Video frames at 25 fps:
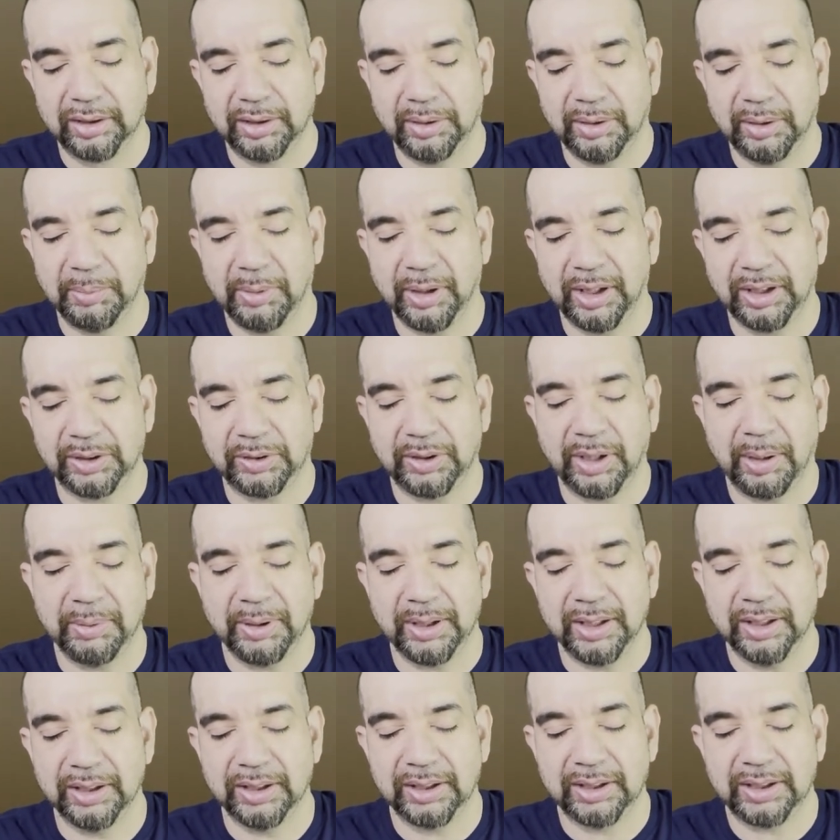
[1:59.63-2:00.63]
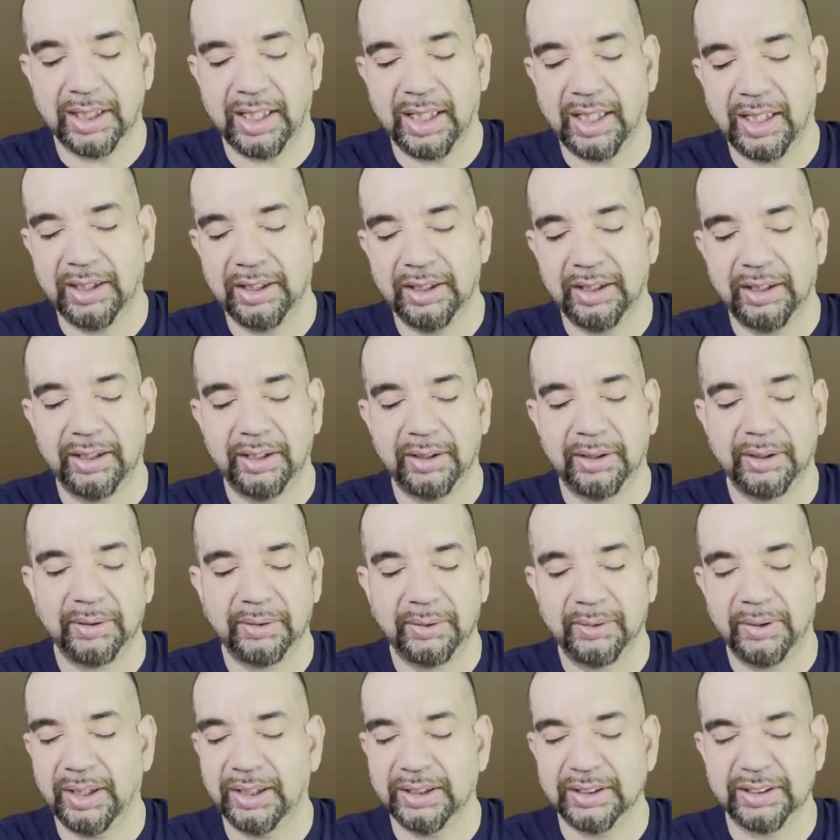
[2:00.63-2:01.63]
I may just grab it to the side here.
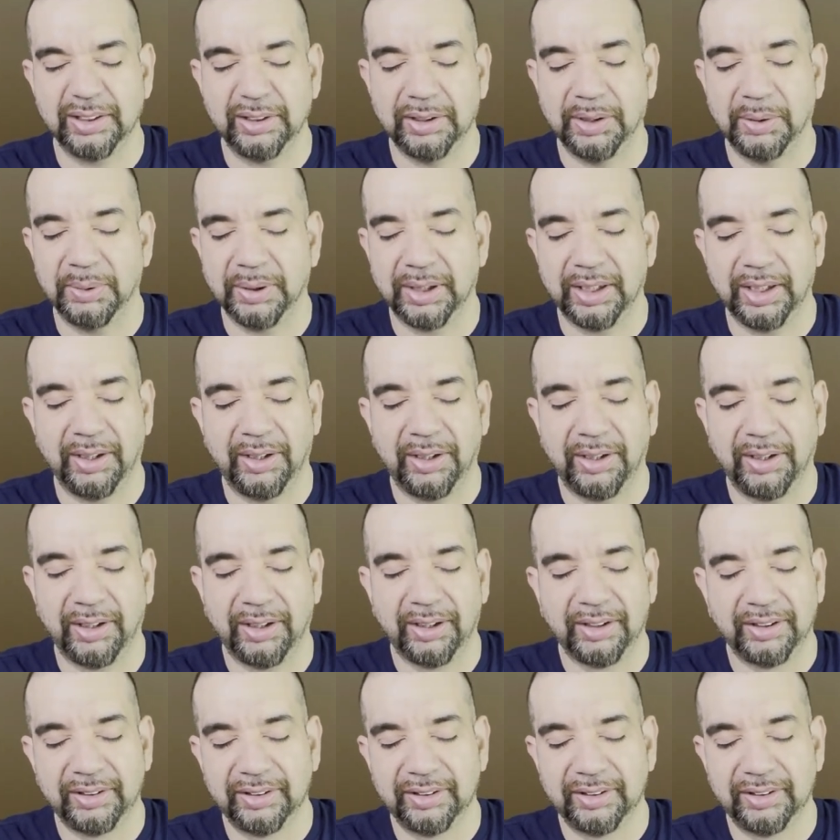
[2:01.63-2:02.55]
Well, I still know what they are.